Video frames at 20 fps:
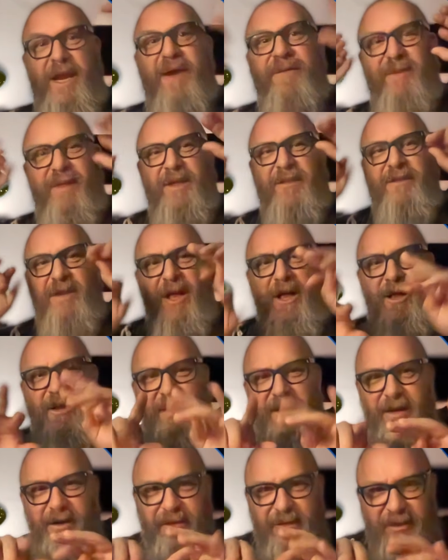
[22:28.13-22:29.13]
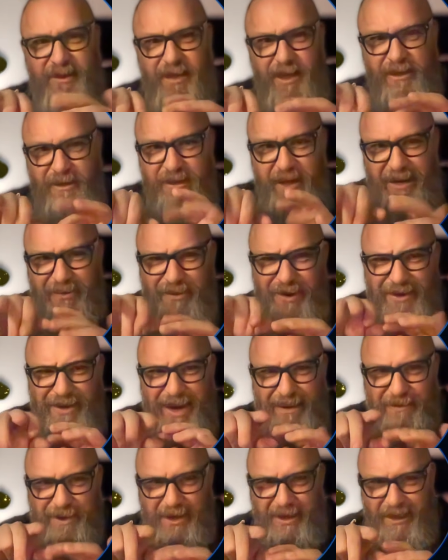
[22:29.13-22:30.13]
ever. That's all you have to do. It's like, well,
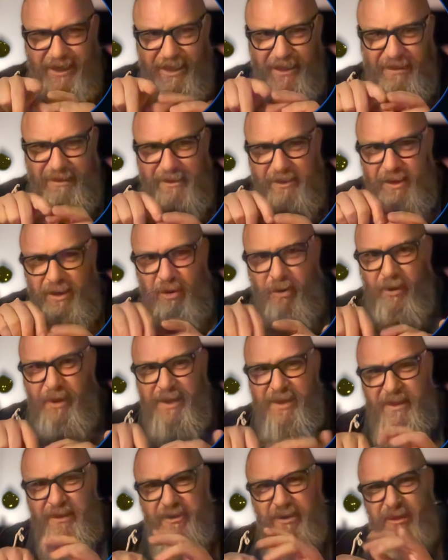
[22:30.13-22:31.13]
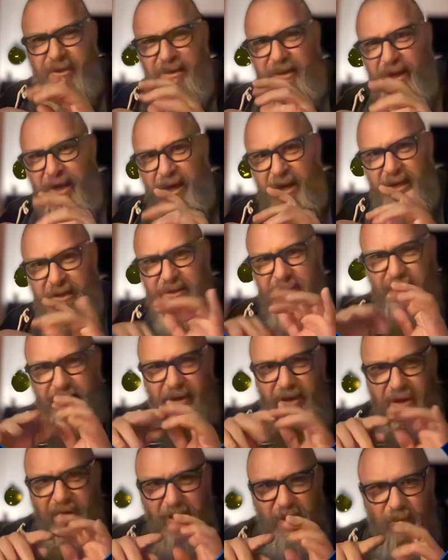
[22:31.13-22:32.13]
not really. And only in a certain case, and
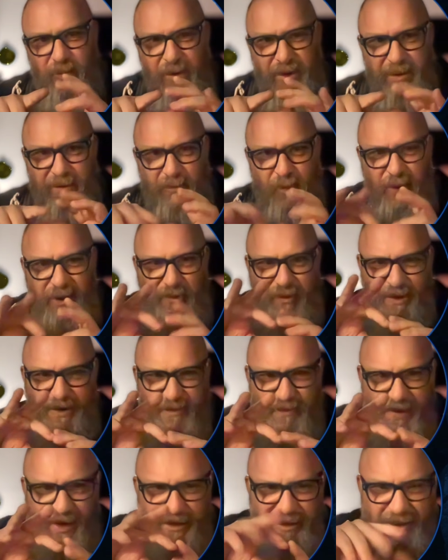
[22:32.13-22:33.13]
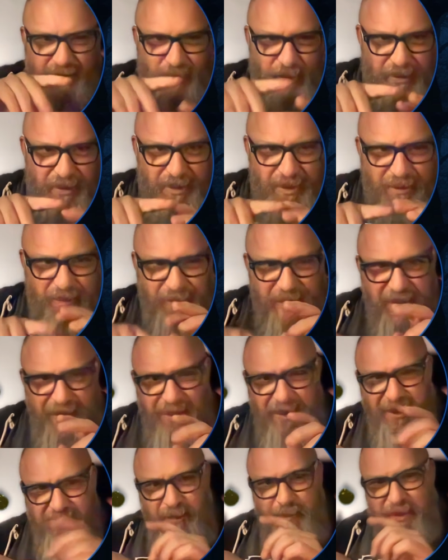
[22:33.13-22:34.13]
we redefine this word.
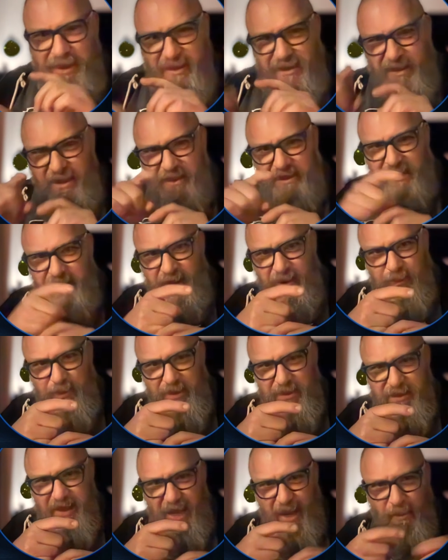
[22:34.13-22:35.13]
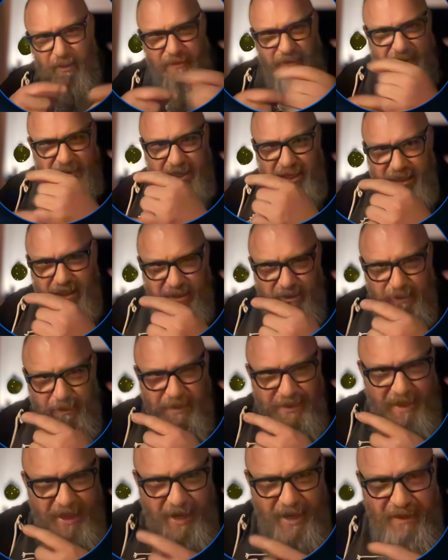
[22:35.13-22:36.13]
This means this, and this means that. When we say this, we
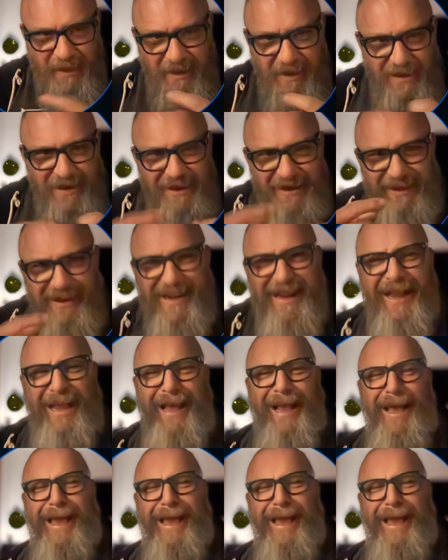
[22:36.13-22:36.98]
mean that.